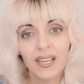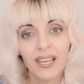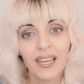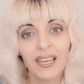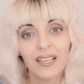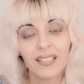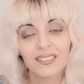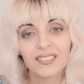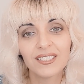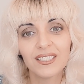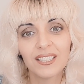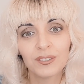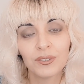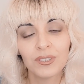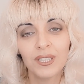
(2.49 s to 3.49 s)
and
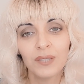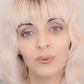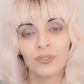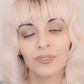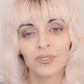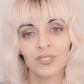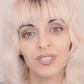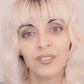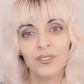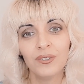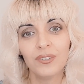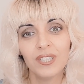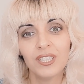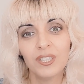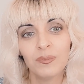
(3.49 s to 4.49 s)
today I want to tell
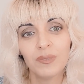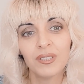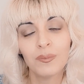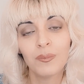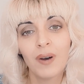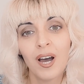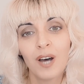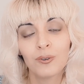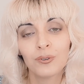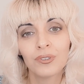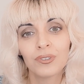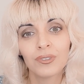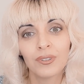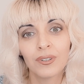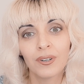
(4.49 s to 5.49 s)
you a little bit about
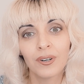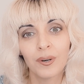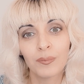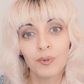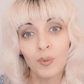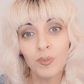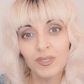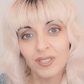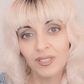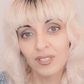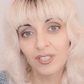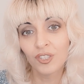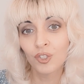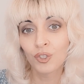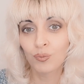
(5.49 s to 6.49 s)
properties
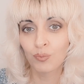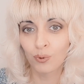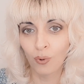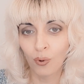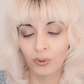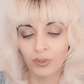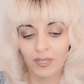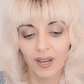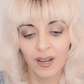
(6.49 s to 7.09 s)
in Gibraltar.